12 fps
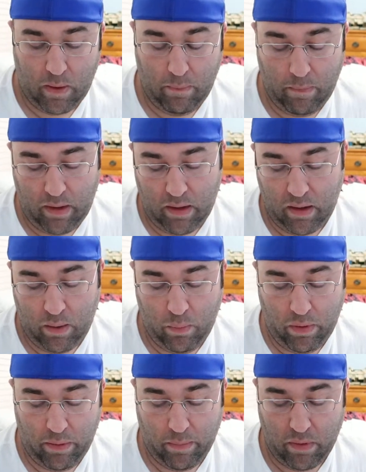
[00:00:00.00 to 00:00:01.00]
Mia and
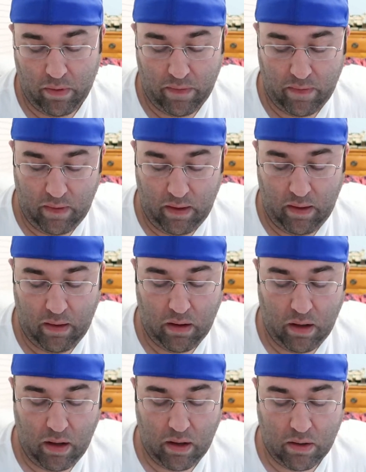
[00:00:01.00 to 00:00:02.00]
William on this, and
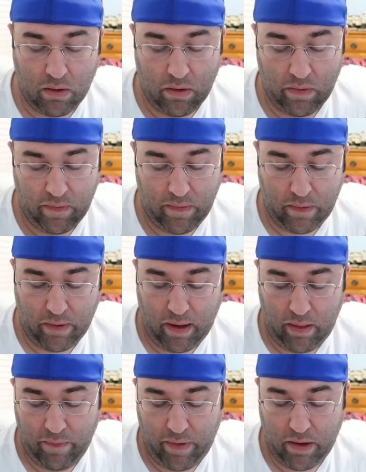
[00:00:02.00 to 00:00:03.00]
Hawke are in the secret
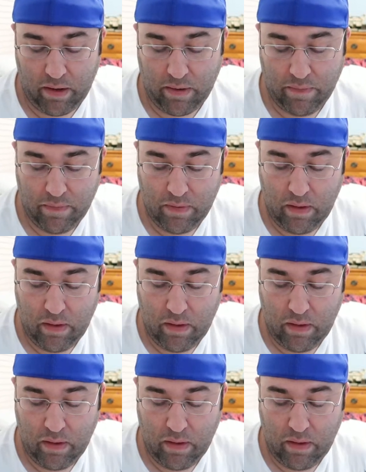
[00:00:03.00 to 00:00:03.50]
elevator.